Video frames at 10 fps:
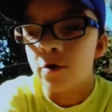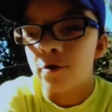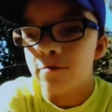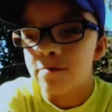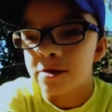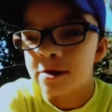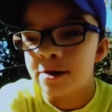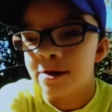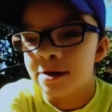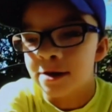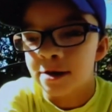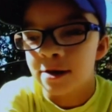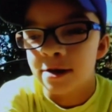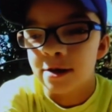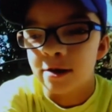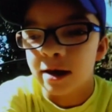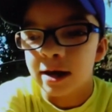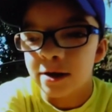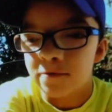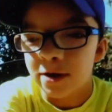hopes,
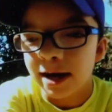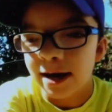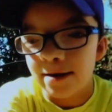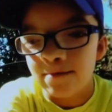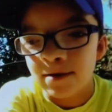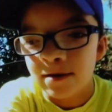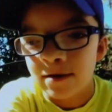like every game.